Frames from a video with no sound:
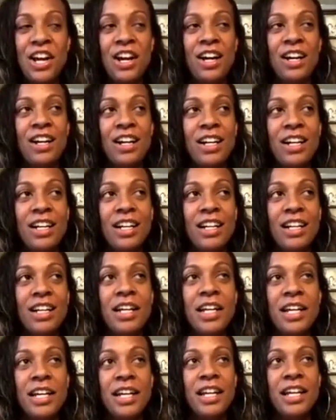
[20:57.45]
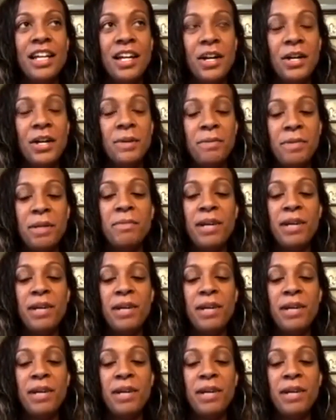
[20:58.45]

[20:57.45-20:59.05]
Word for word: on um, in